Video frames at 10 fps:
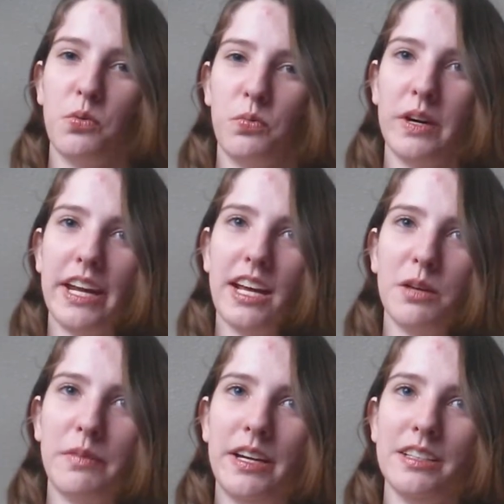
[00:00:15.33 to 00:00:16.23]
what
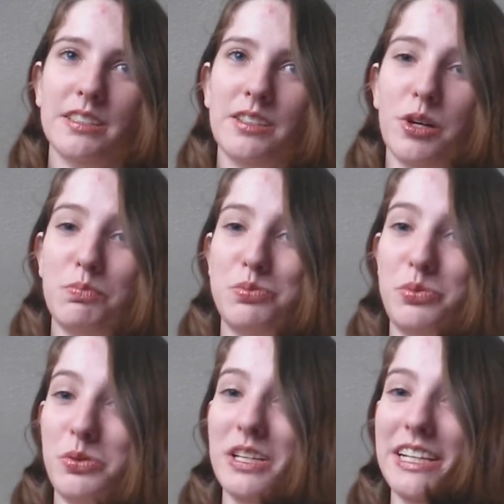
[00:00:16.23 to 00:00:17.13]
animes are
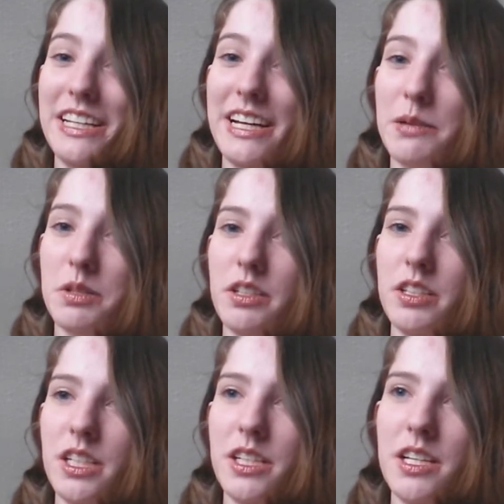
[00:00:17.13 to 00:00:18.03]
pretty damn
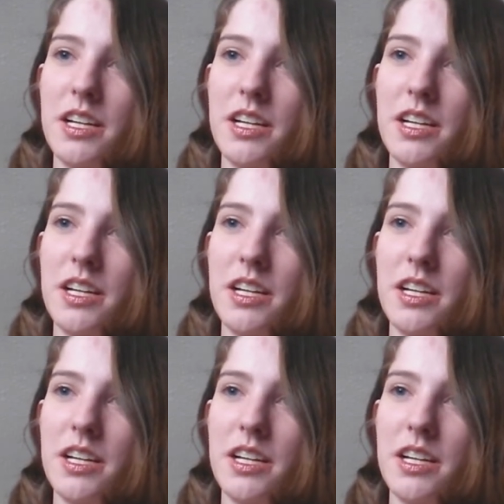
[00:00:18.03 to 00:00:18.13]
good.